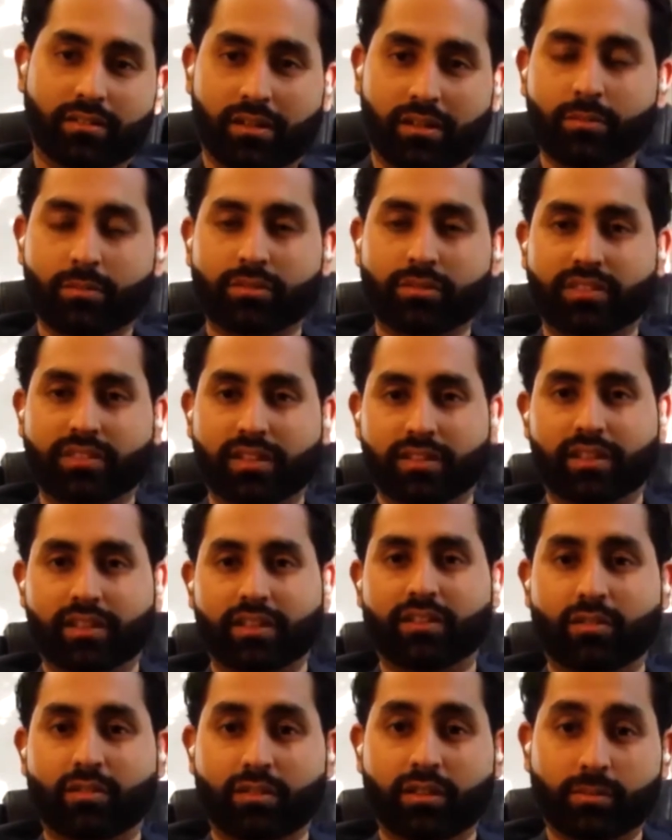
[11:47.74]
I would say that,
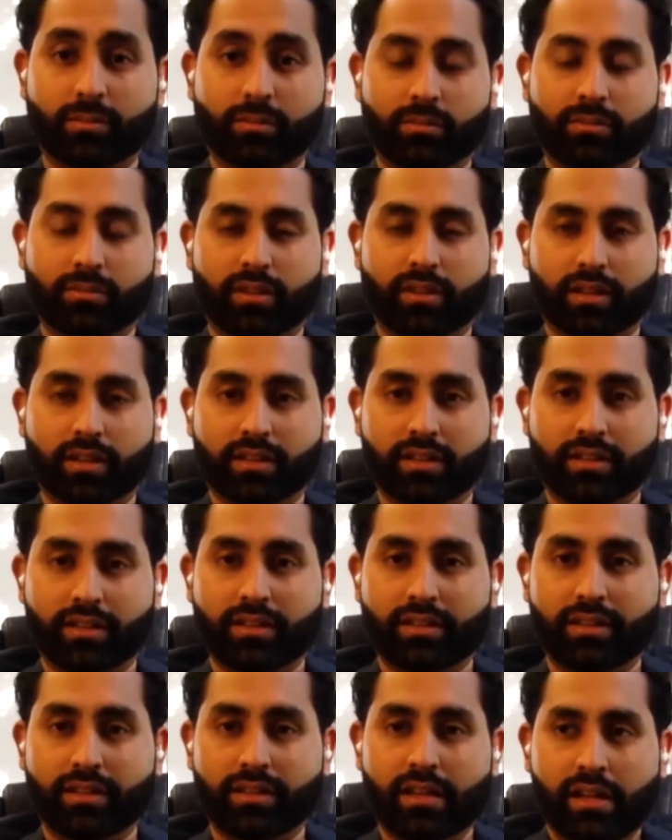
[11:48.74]
like we were
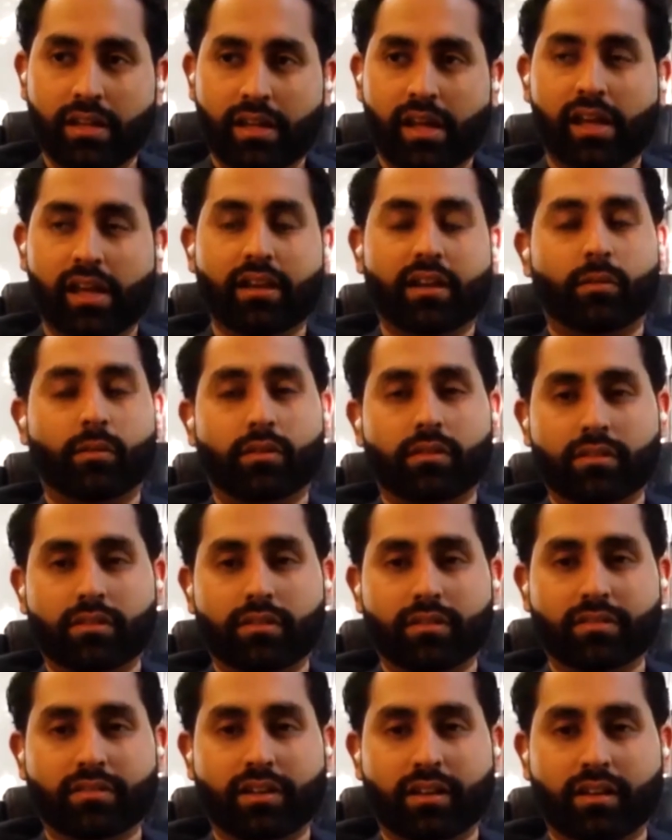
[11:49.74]
lucky. And one of the
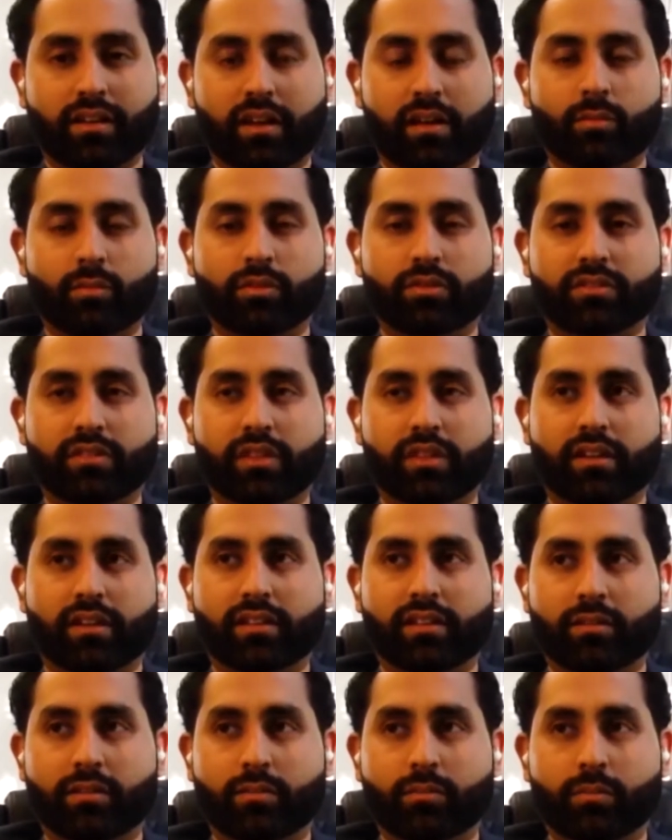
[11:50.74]
things I would
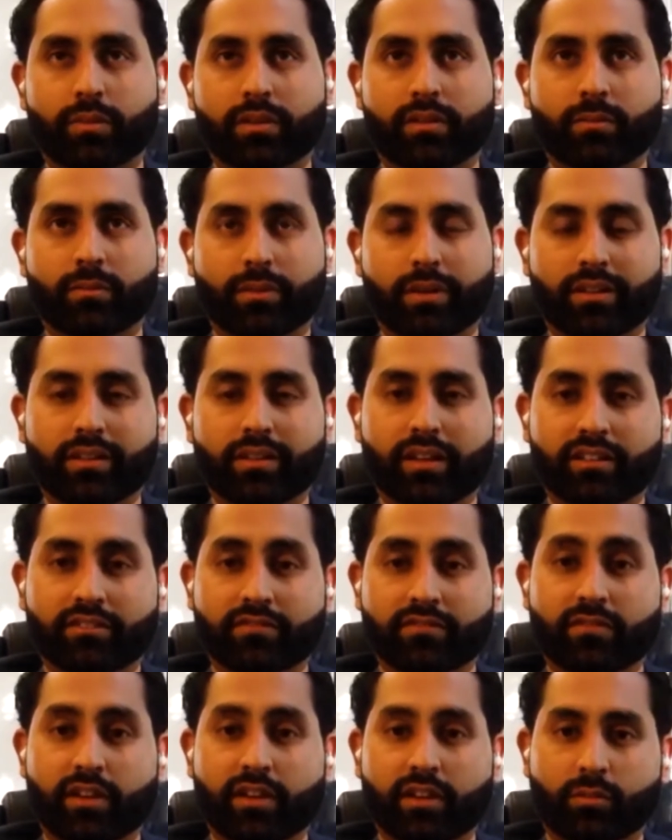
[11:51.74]
say that we
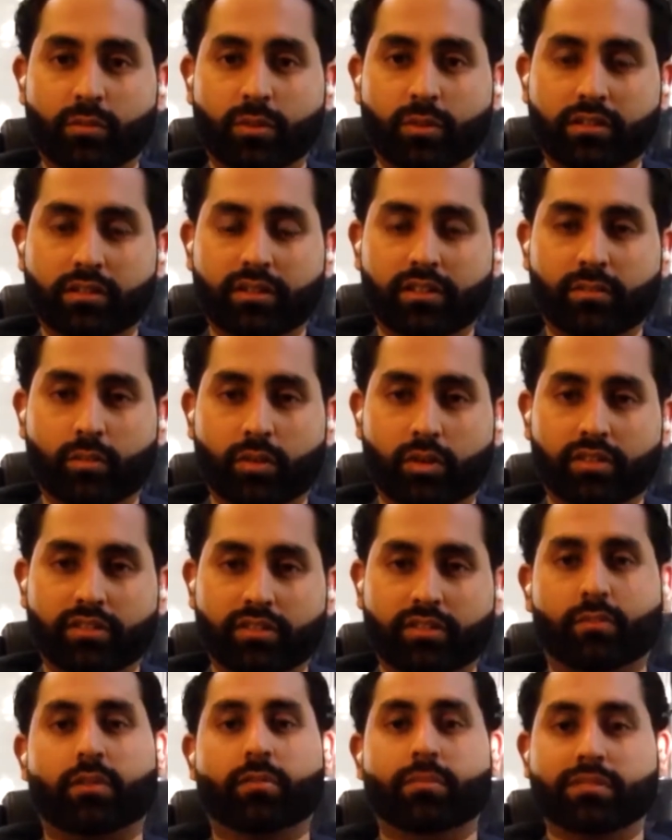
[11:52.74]
realized very quickly was
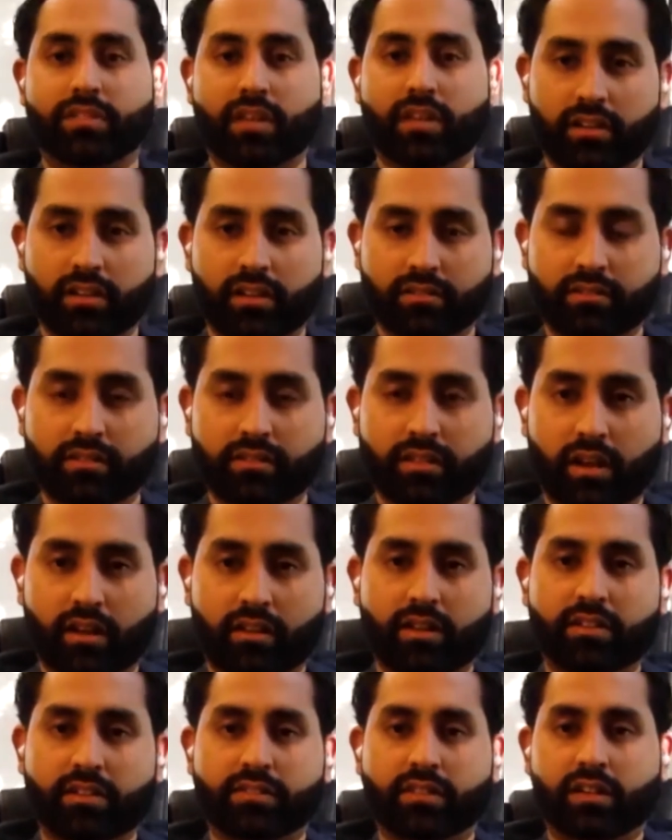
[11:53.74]
that when we started
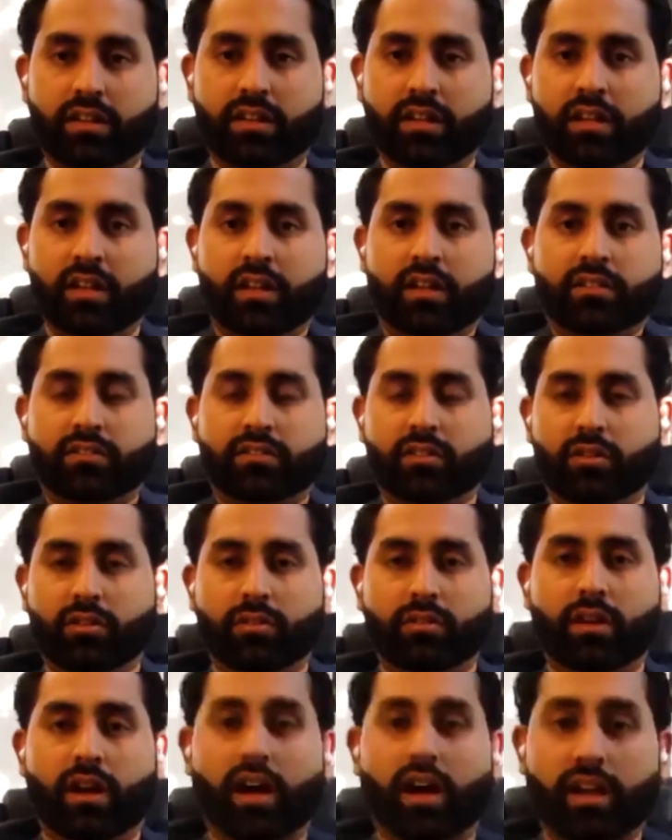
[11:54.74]
Catalysr, so
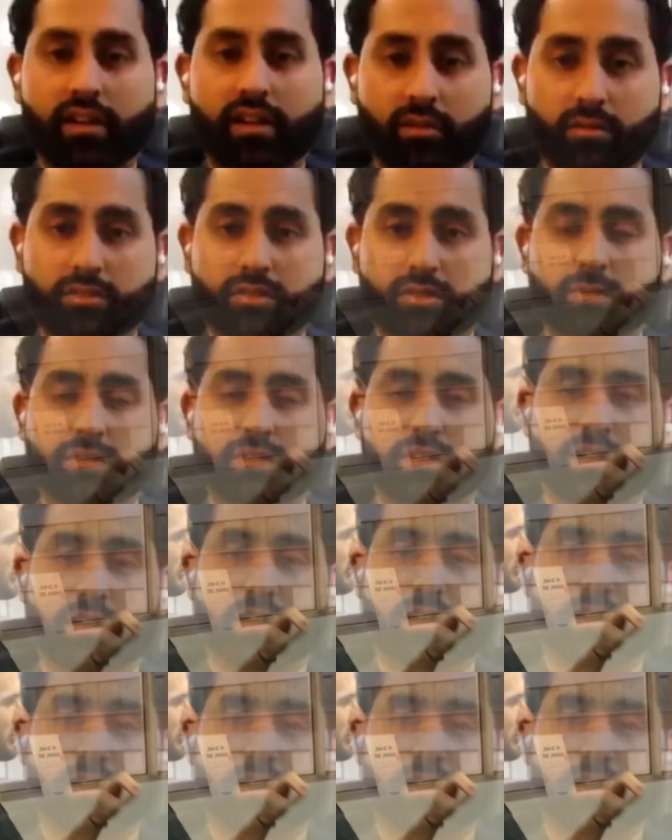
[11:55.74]
I also was lucky